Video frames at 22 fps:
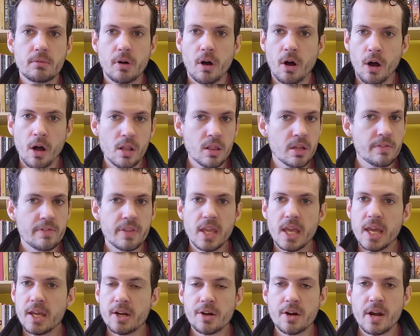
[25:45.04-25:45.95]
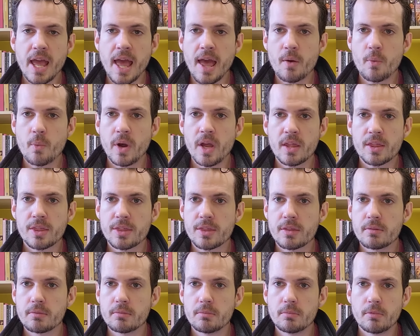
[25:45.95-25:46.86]
all of the internet
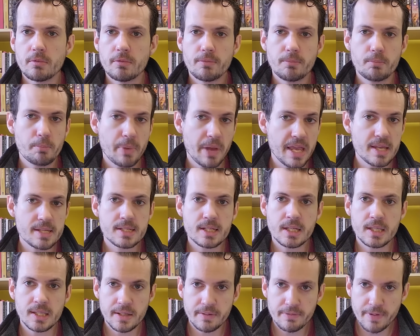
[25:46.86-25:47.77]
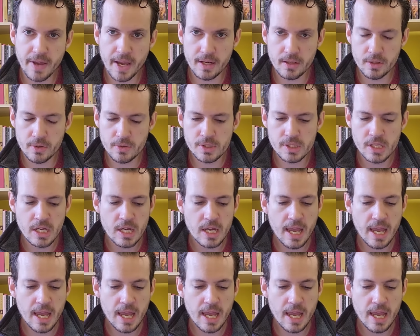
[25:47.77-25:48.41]
with basically fake news.